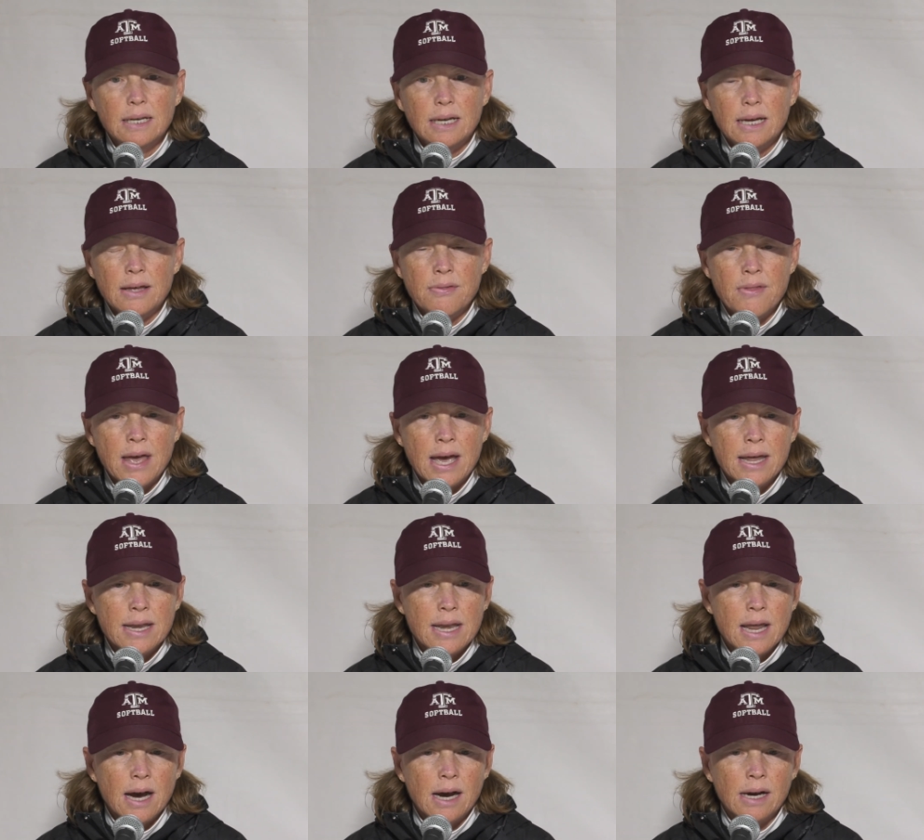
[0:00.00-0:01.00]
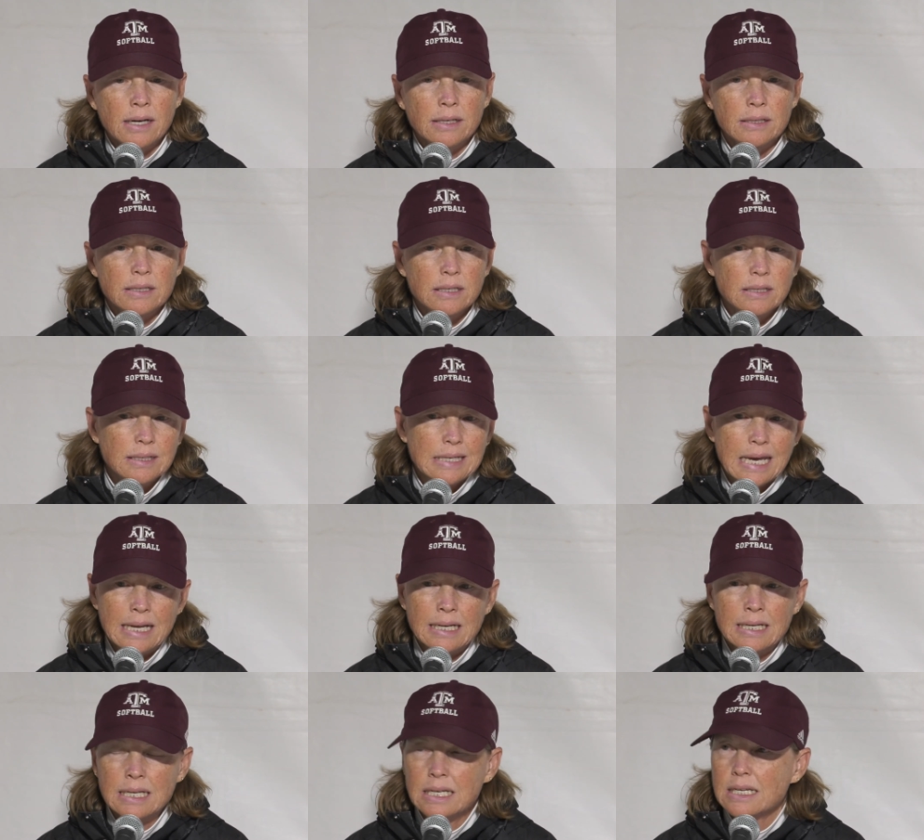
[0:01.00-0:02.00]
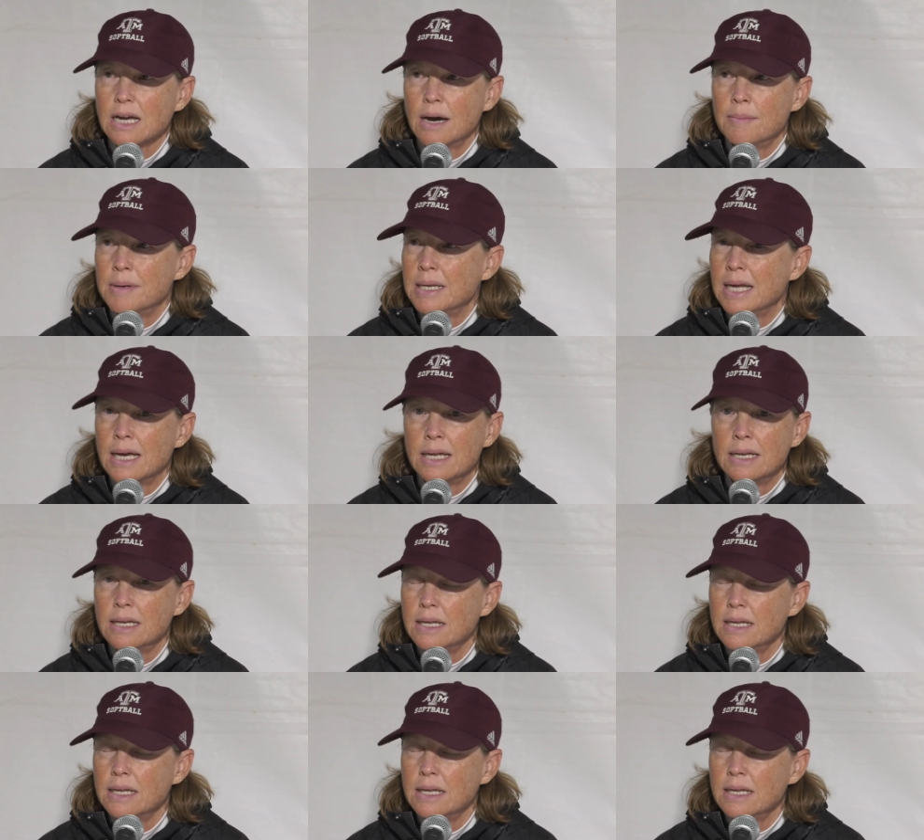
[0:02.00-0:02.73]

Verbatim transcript: And then uh, Kennedy coming in